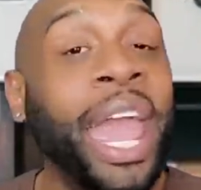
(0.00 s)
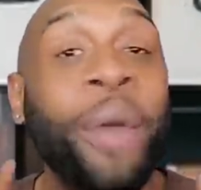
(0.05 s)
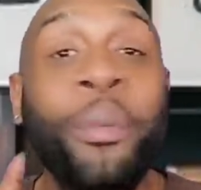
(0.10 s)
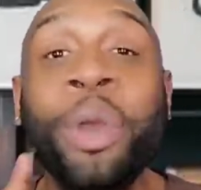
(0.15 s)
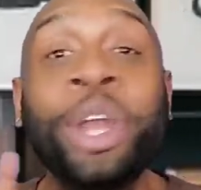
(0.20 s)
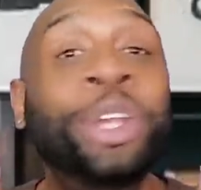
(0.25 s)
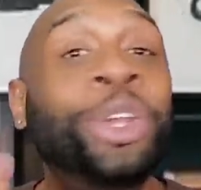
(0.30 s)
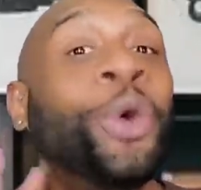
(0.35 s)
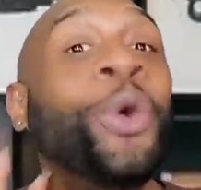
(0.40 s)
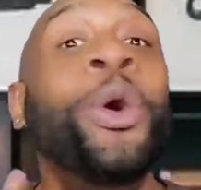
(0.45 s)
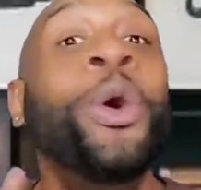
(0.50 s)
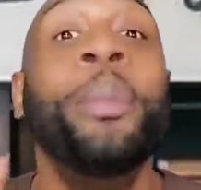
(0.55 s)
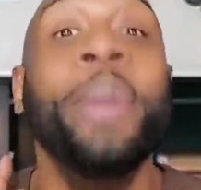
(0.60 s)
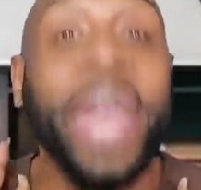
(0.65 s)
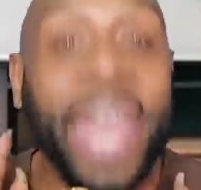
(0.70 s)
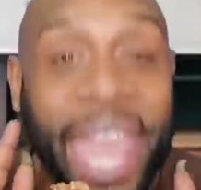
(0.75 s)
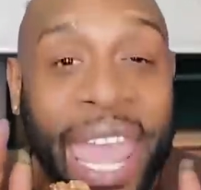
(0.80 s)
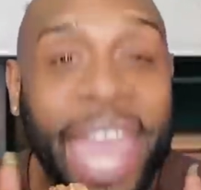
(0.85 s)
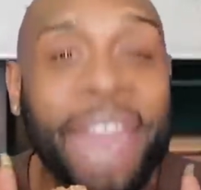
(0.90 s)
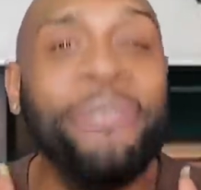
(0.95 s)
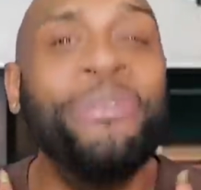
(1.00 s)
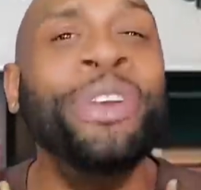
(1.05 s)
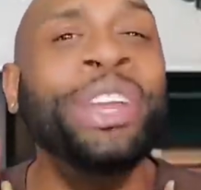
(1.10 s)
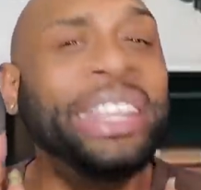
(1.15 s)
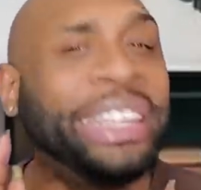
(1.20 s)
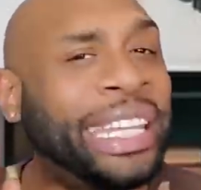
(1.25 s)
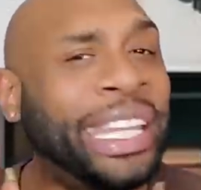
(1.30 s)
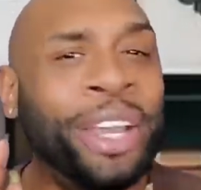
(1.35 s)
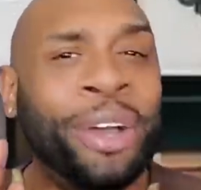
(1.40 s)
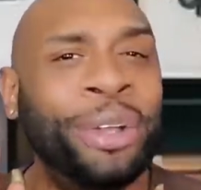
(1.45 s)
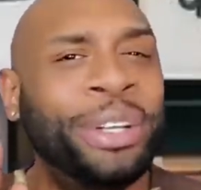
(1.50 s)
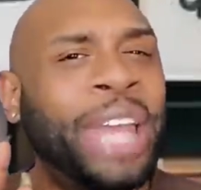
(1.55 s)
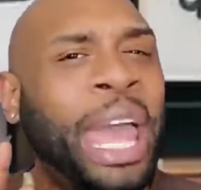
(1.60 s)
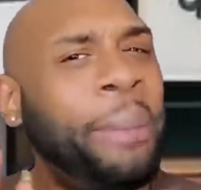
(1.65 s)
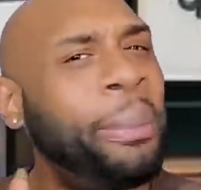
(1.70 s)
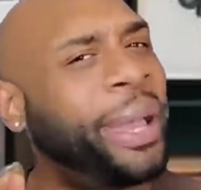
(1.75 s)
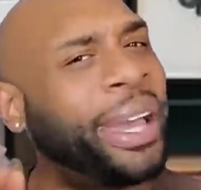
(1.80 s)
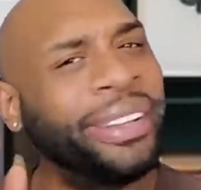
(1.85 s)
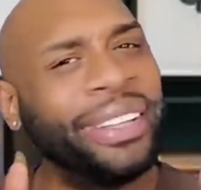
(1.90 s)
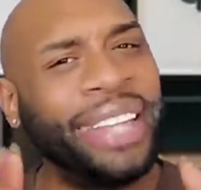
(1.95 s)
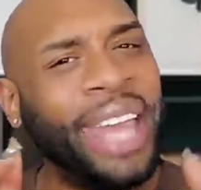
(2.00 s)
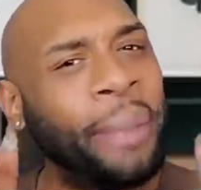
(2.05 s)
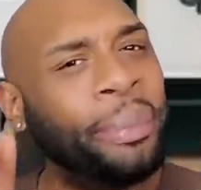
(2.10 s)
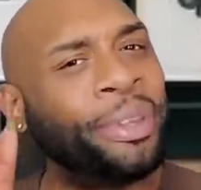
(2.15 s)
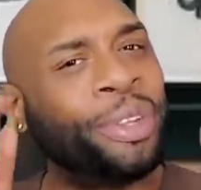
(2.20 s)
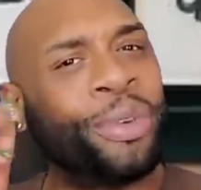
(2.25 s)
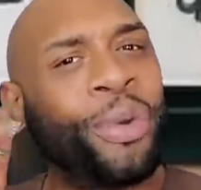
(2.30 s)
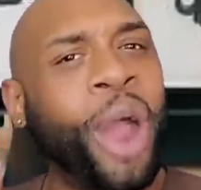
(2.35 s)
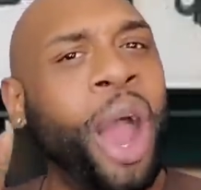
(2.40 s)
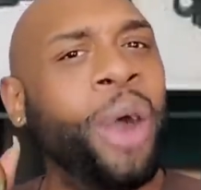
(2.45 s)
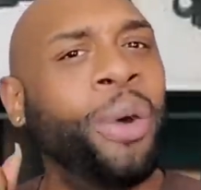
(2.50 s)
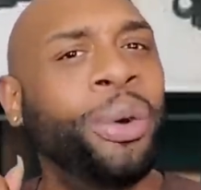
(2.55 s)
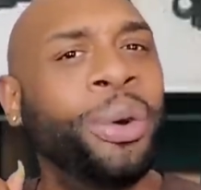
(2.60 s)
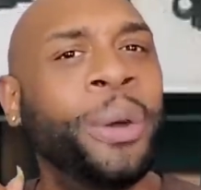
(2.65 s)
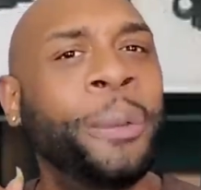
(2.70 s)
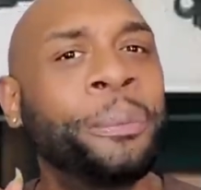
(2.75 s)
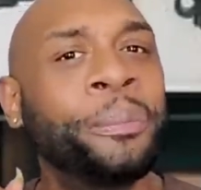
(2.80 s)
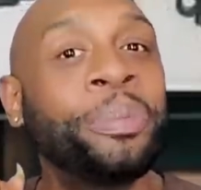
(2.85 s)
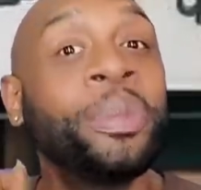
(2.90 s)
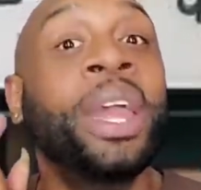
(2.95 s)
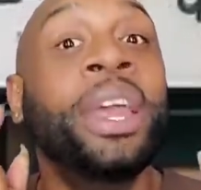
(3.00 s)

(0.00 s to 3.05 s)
And we do them every single day because it helps us grow.